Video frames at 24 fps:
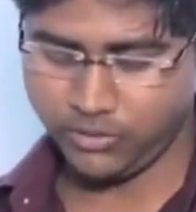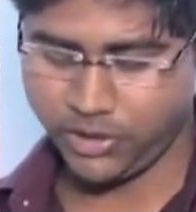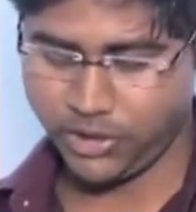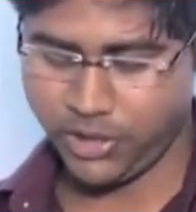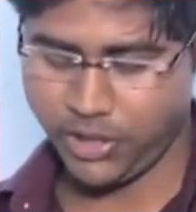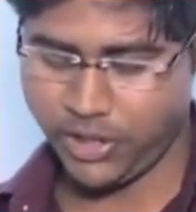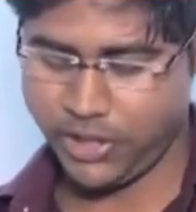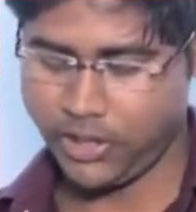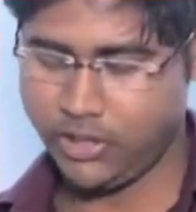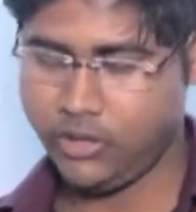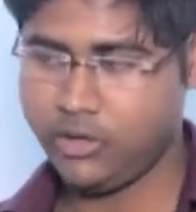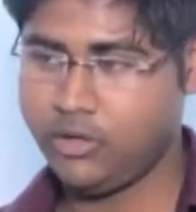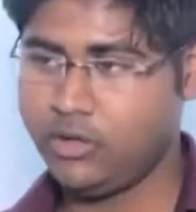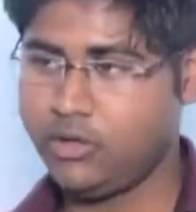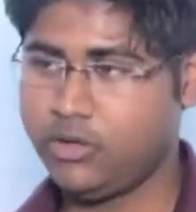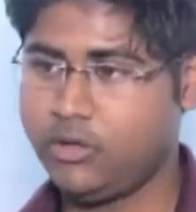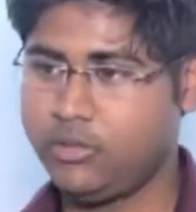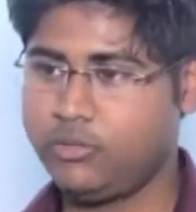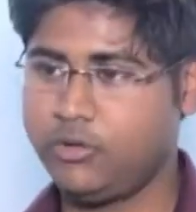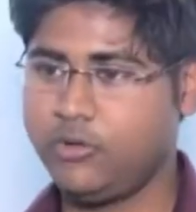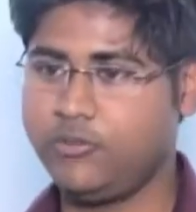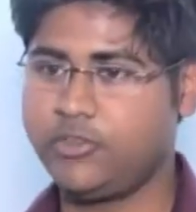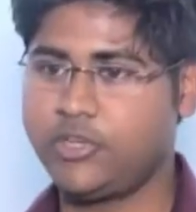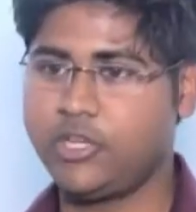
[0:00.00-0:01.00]
D I,
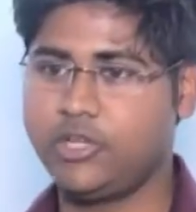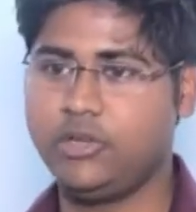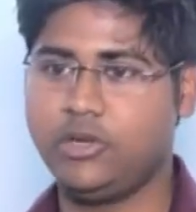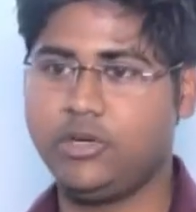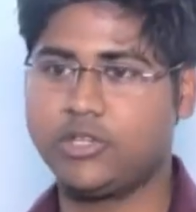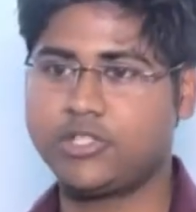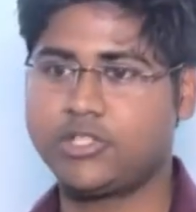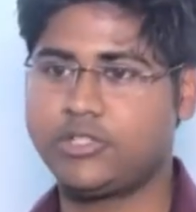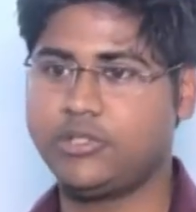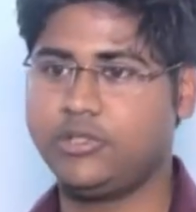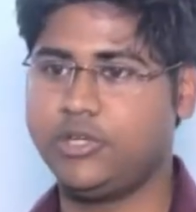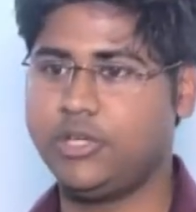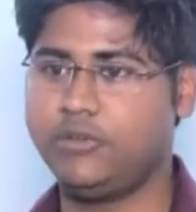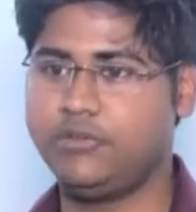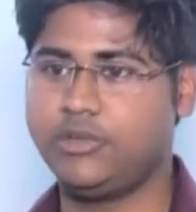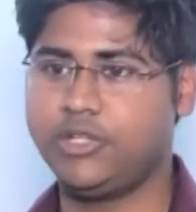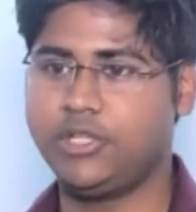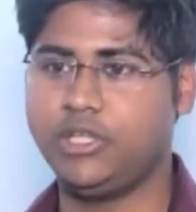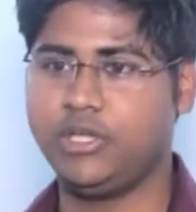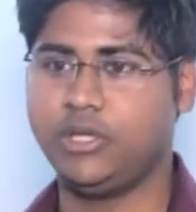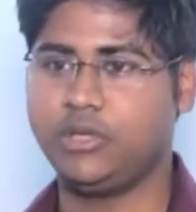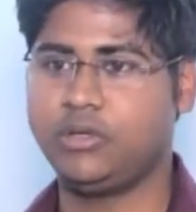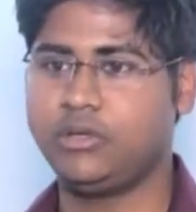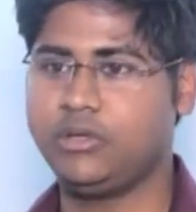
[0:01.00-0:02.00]
profit and loss,
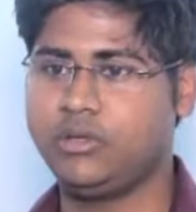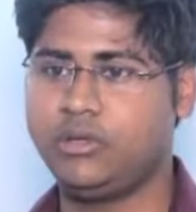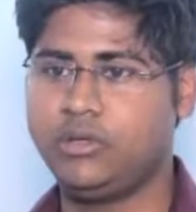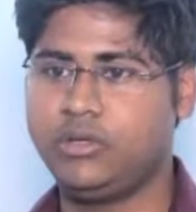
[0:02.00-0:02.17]
everything.